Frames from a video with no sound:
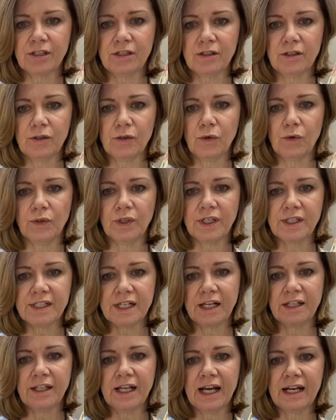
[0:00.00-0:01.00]
corners,
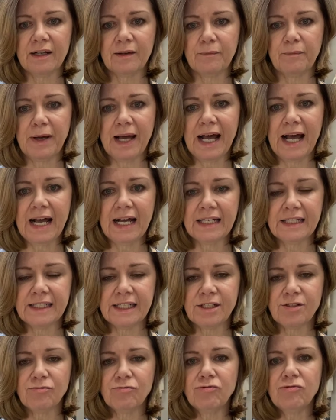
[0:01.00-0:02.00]
and that pad
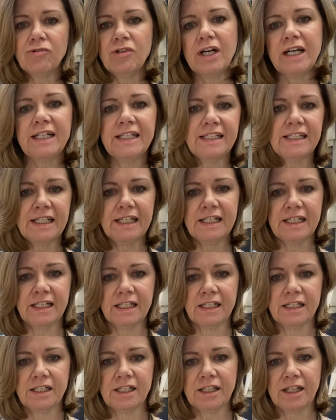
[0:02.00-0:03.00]
is right
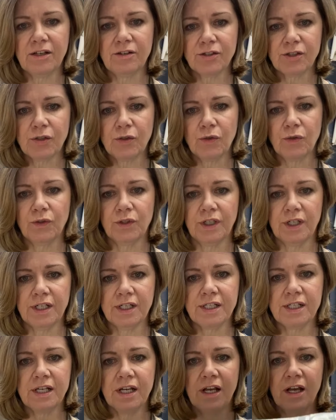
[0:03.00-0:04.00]
into those
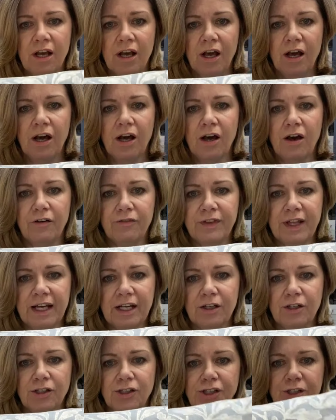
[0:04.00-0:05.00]
corners of that
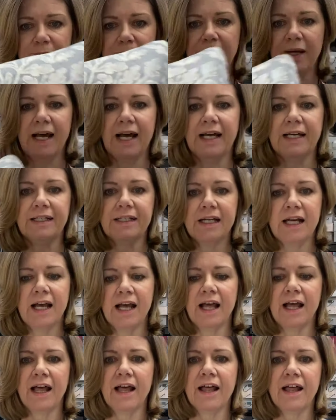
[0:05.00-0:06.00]
cushion pad.
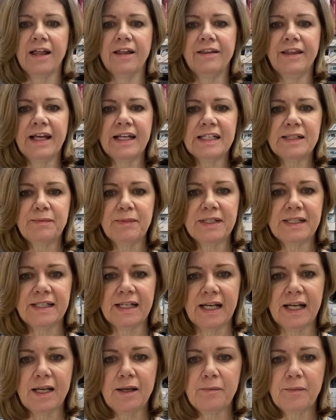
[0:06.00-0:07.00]
There's my
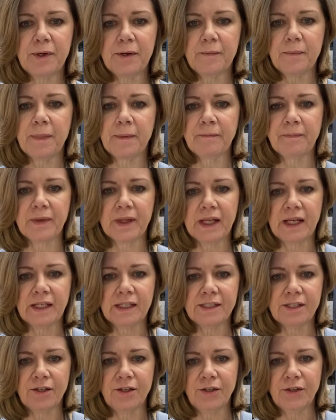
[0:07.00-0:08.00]
zip,
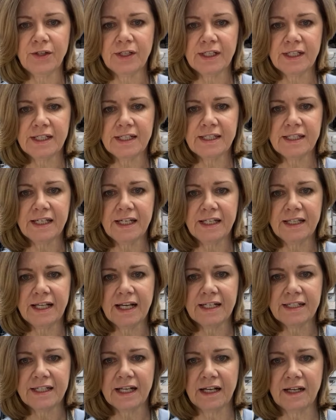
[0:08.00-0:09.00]
so you can see
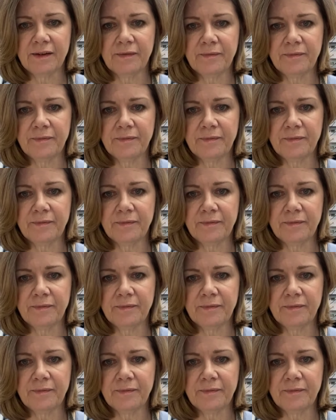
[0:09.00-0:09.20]
there's a